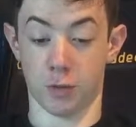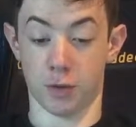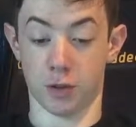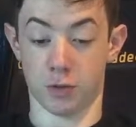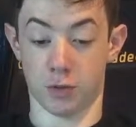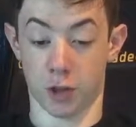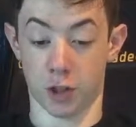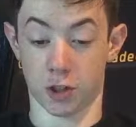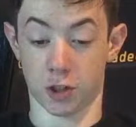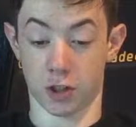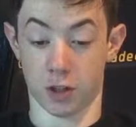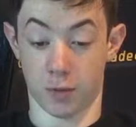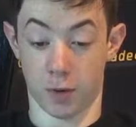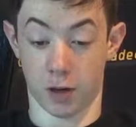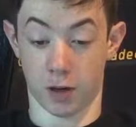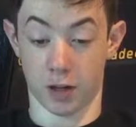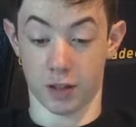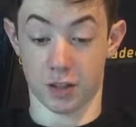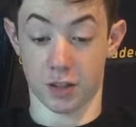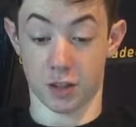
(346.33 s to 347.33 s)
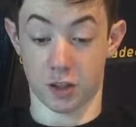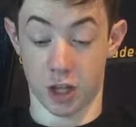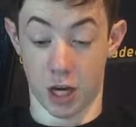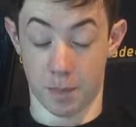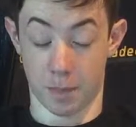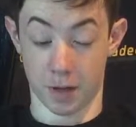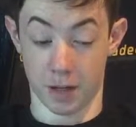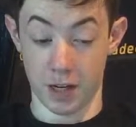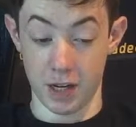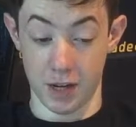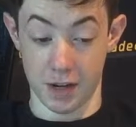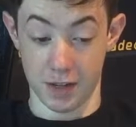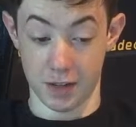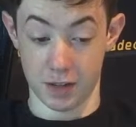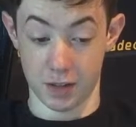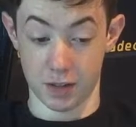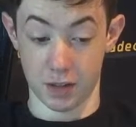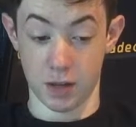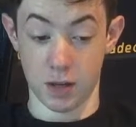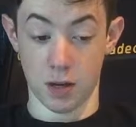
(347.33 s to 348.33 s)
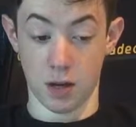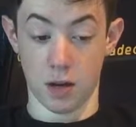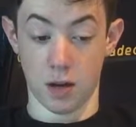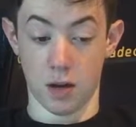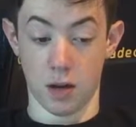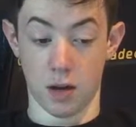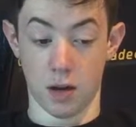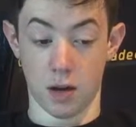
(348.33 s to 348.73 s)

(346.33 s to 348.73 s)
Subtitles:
Germans, Russians, Americans, and Japanese.